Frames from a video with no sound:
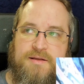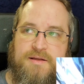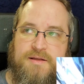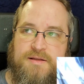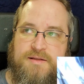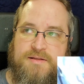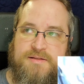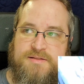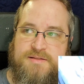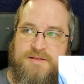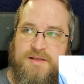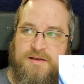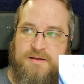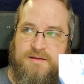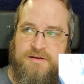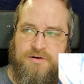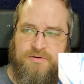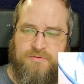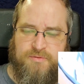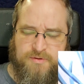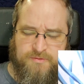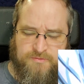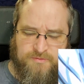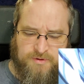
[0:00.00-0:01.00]
is that,
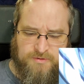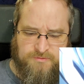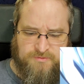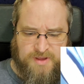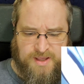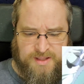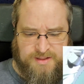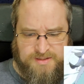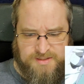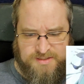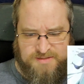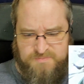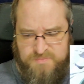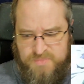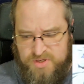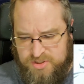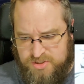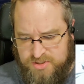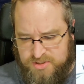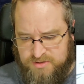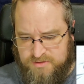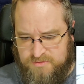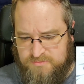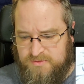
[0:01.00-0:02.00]
we've had this
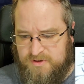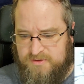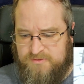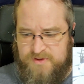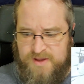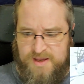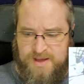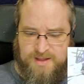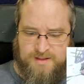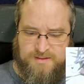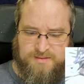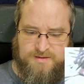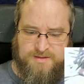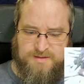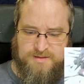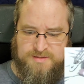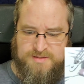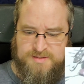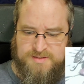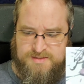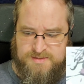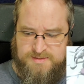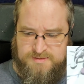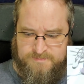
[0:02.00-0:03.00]
mission, we've had
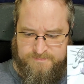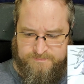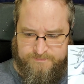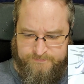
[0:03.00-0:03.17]
this